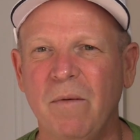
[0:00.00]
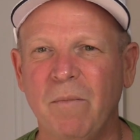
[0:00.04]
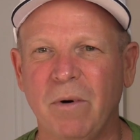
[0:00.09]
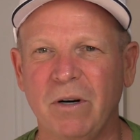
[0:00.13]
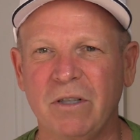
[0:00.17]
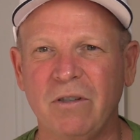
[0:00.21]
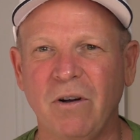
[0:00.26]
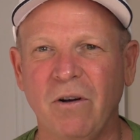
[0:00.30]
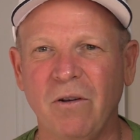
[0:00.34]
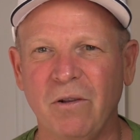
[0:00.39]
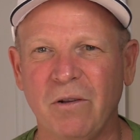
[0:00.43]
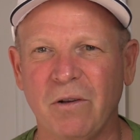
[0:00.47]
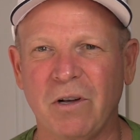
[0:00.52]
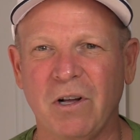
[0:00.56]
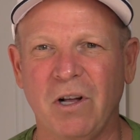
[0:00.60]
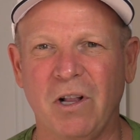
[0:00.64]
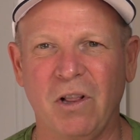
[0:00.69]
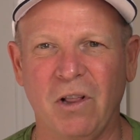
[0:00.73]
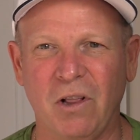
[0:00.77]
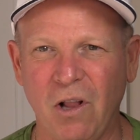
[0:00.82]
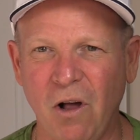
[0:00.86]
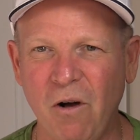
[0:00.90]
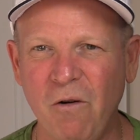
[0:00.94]
Bartolo
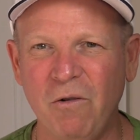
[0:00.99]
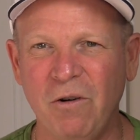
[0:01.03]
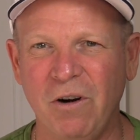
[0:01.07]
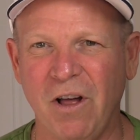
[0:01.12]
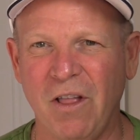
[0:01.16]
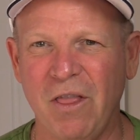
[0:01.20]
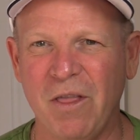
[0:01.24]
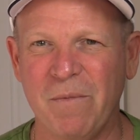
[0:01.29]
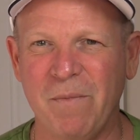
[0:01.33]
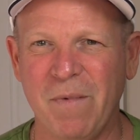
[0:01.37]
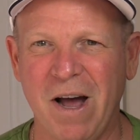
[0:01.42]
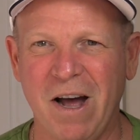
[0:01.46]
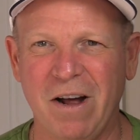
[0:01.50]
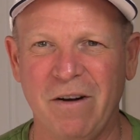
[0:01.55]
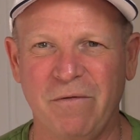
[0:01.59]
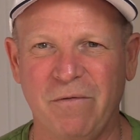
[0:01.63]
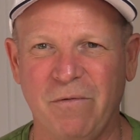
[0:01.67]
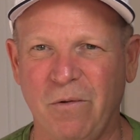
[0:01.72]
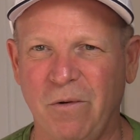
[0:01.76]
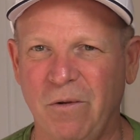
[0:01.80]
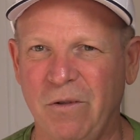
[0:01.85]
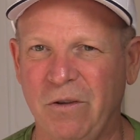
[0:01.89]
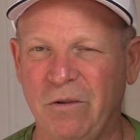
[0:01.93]
Colon on the
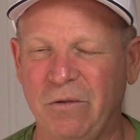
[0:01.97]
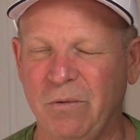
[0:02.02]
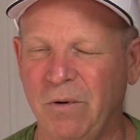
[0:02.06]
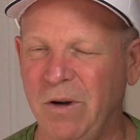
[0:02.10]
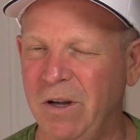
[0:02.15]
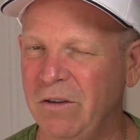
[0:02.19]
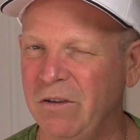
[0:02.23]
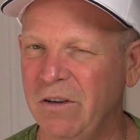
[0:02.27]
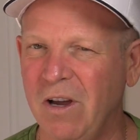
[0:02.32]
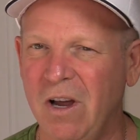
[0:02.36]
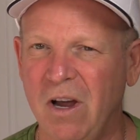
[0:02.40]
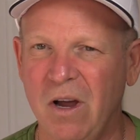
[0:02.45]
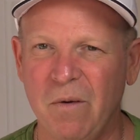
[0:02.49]
mound for the Twins.